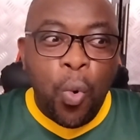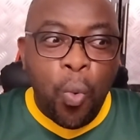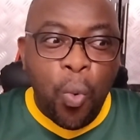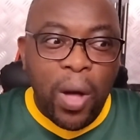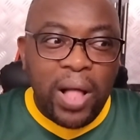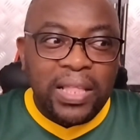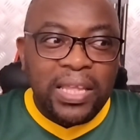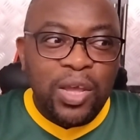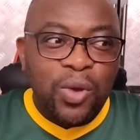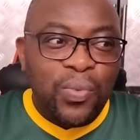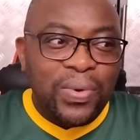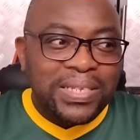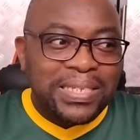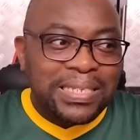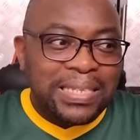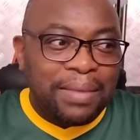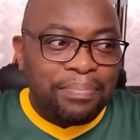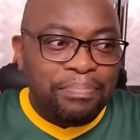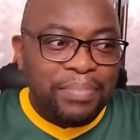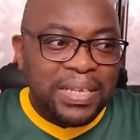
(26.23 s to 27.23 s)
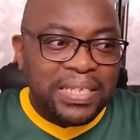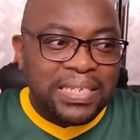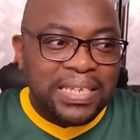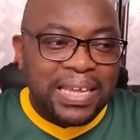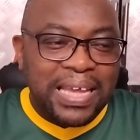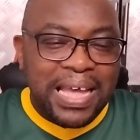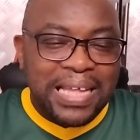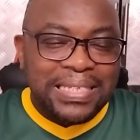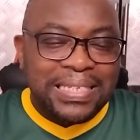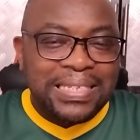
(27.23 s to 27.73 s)
while he was
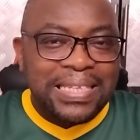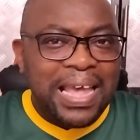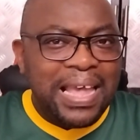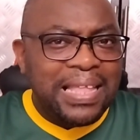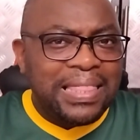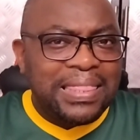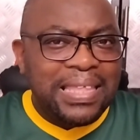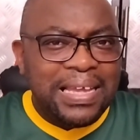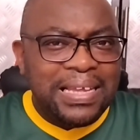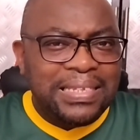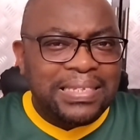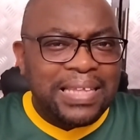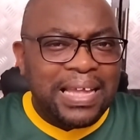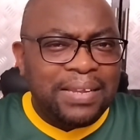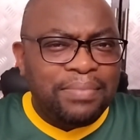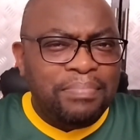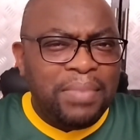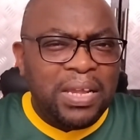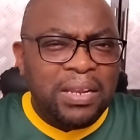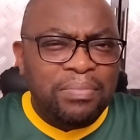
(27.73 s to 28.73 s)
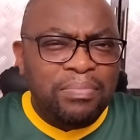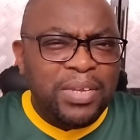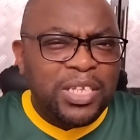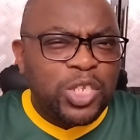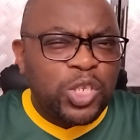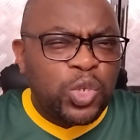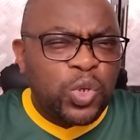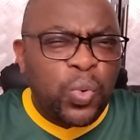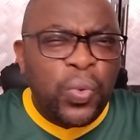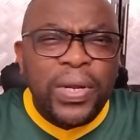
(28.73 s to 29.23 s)
submitting and saying things that made me
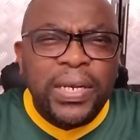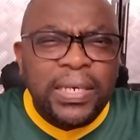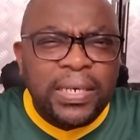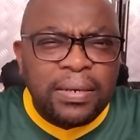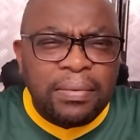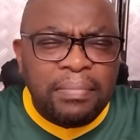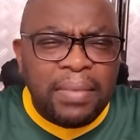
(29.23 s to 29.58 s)
squint